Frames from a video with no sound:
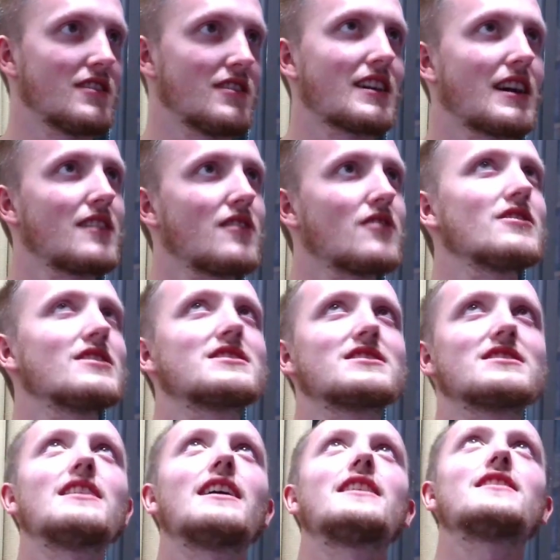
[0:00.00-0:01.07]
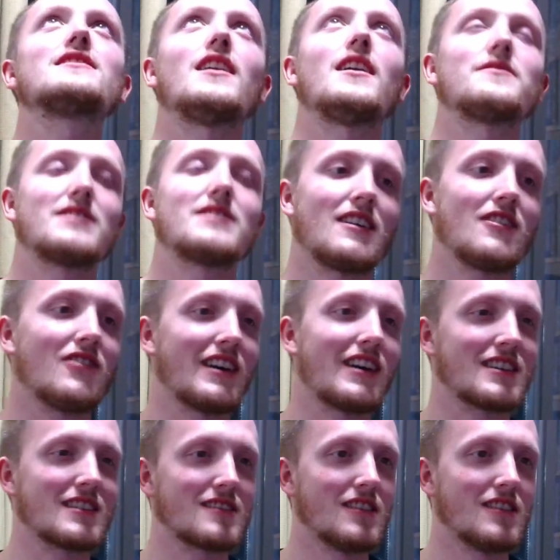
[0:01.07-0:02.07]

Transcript: I don't really see that as often. I don't like it, though.